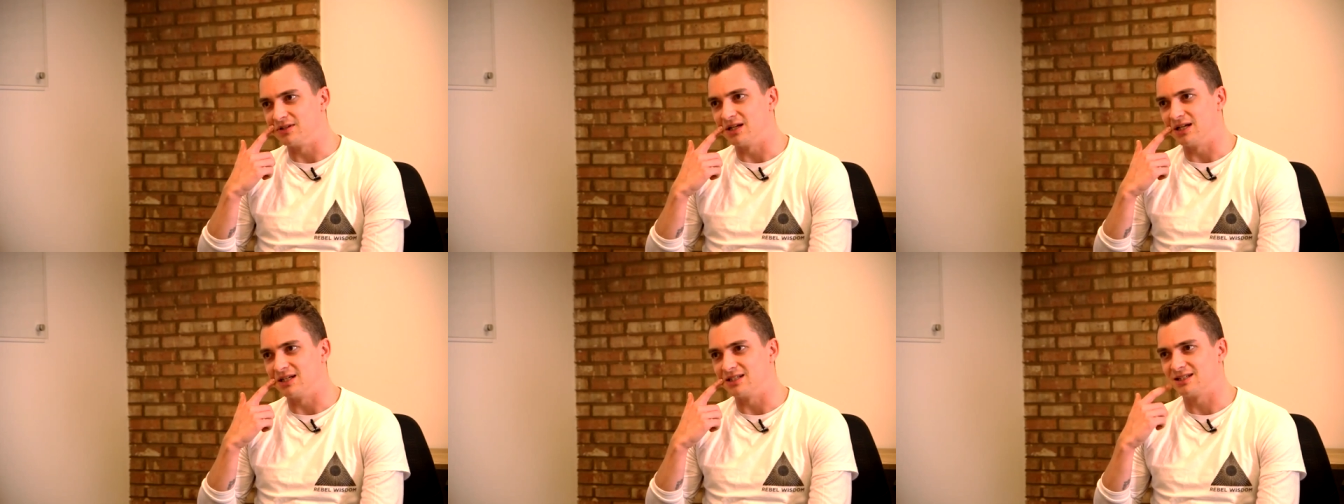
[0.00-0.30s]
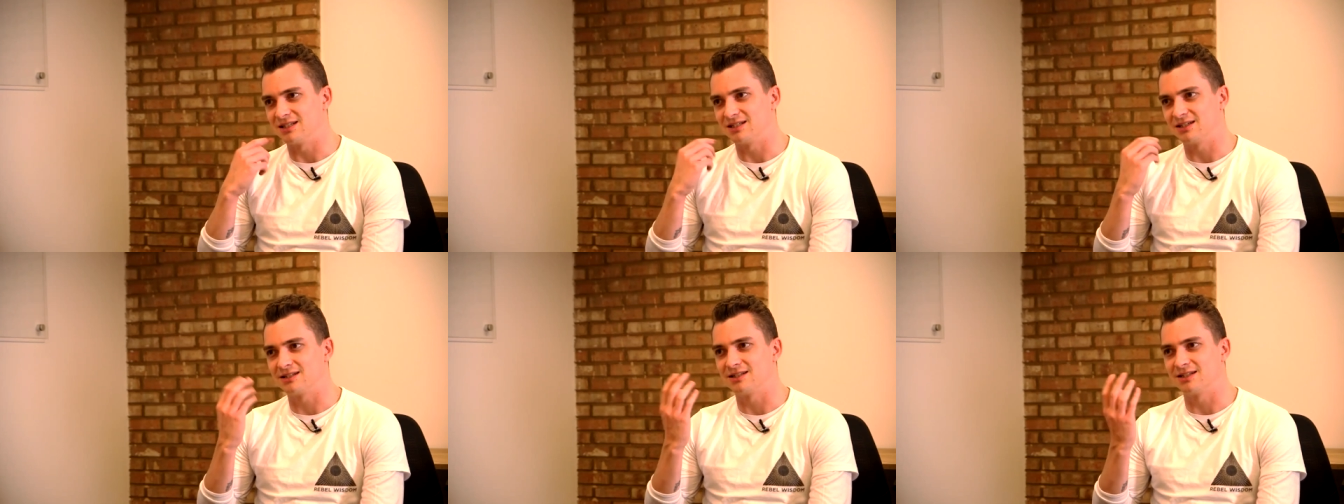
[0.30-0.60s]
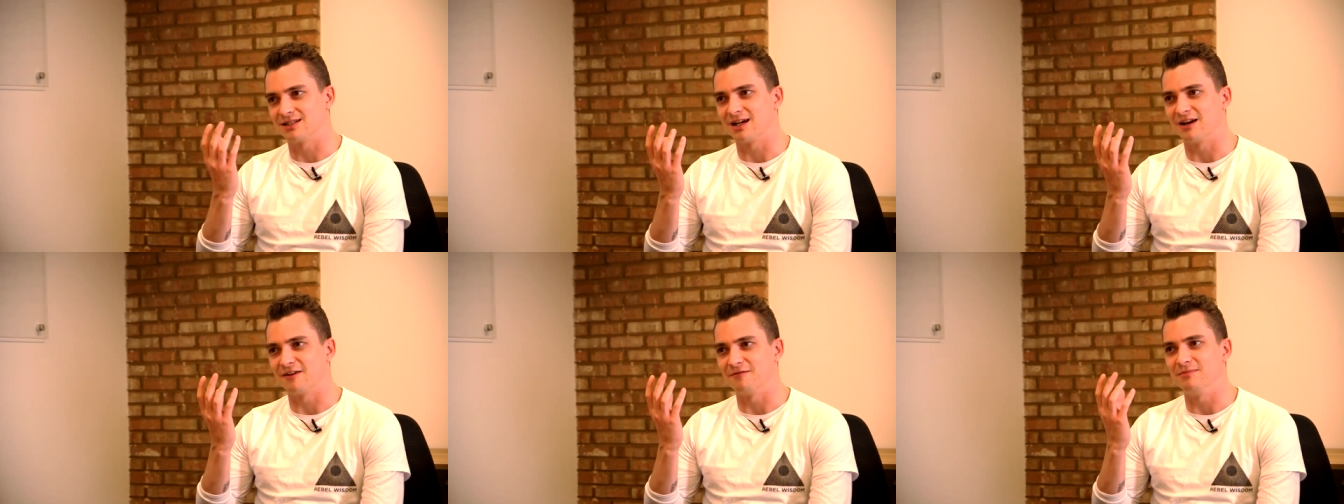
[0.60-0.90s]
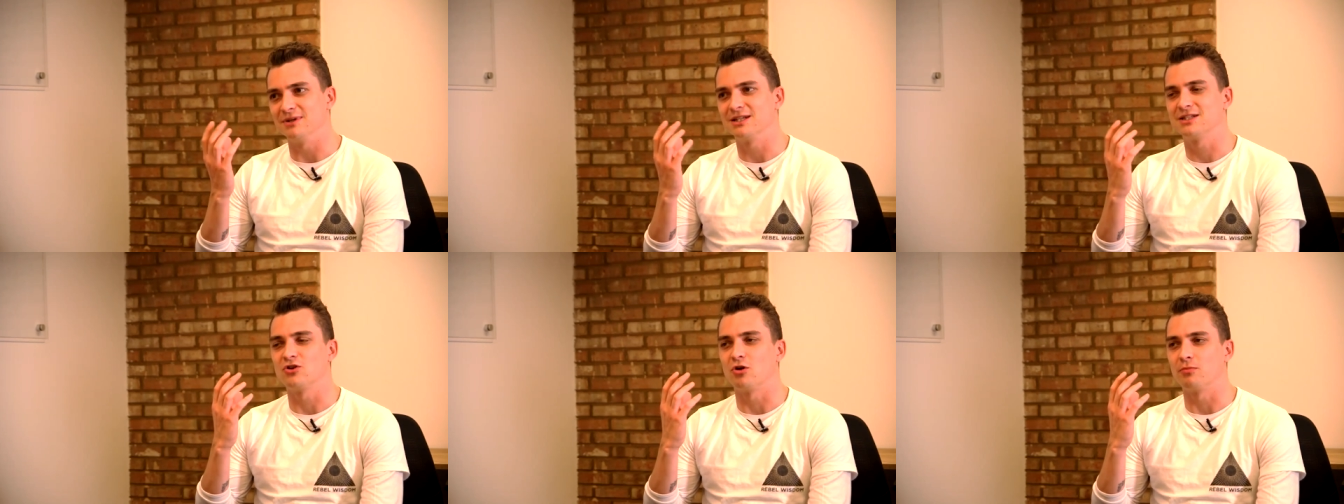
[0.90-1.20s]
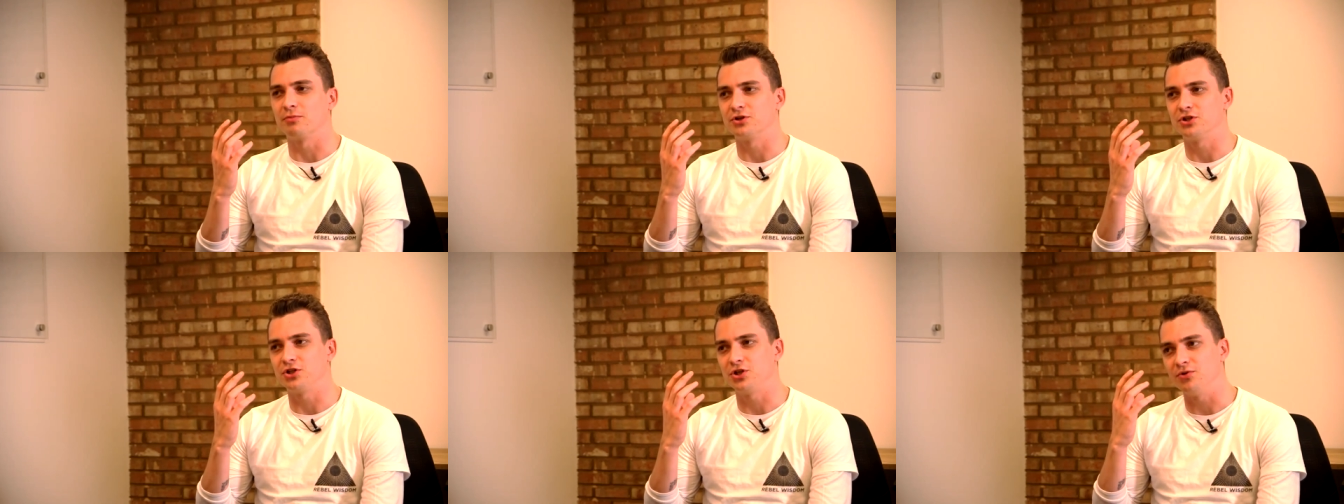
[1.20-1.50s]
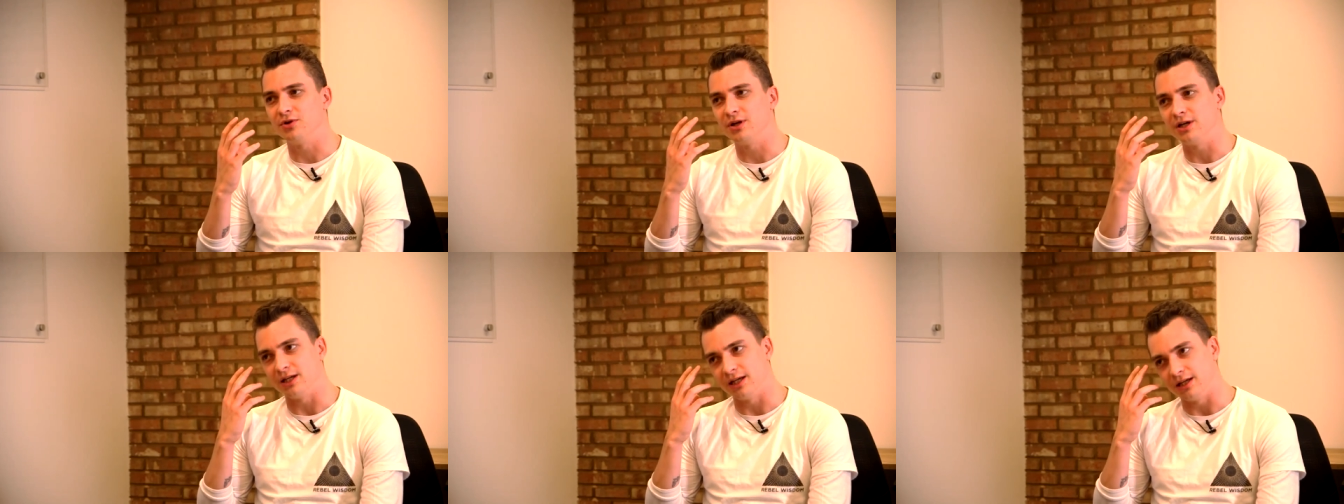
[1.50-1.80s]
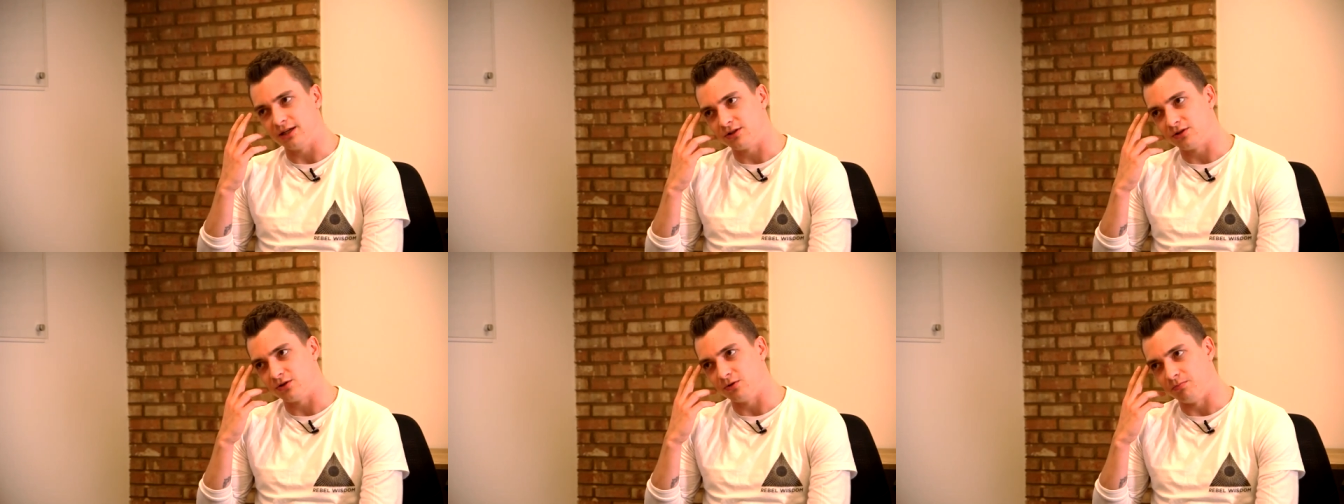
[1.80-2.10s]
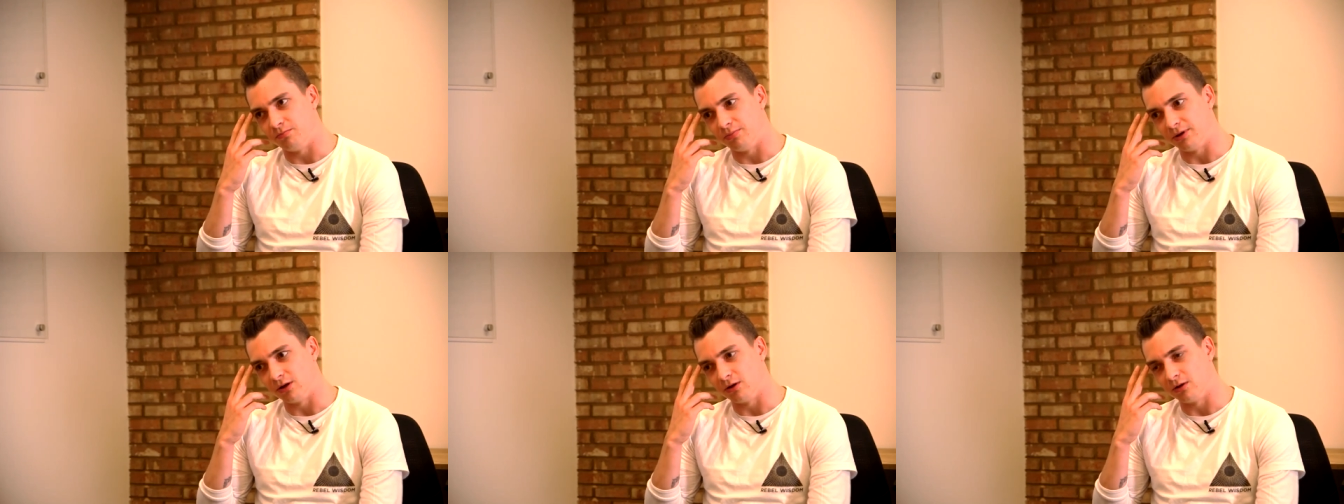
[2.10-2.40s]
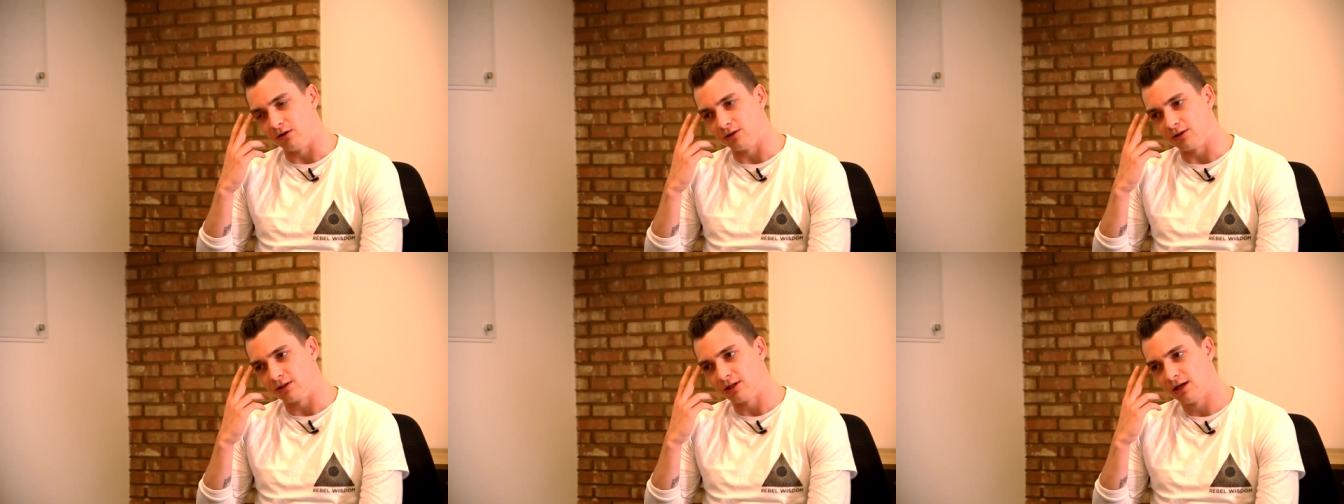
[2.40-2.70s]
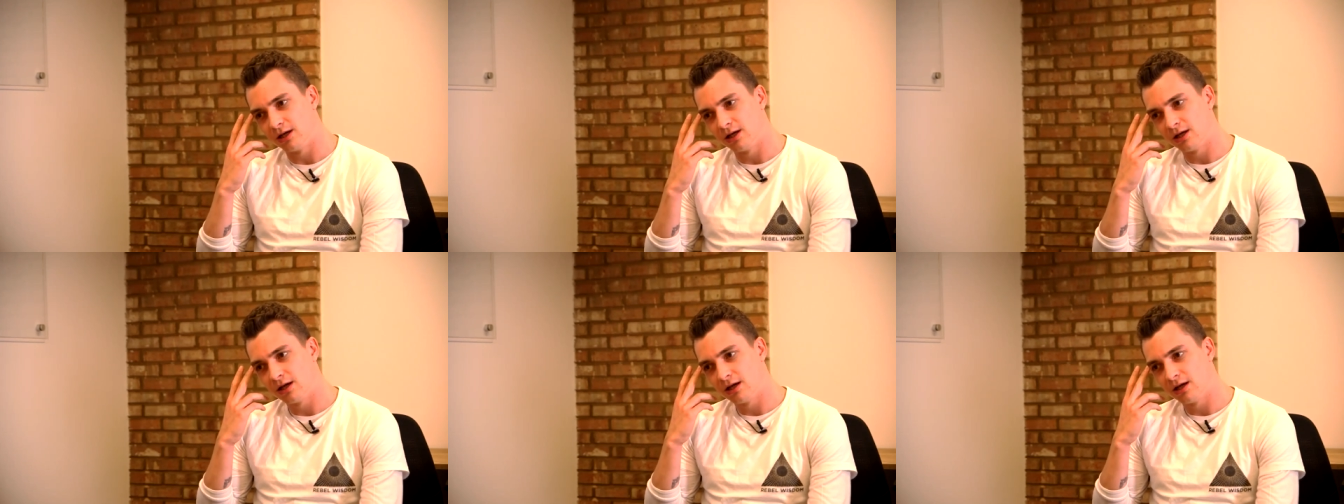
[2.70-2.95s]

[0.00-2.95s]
as just this kind of missed opportunity to build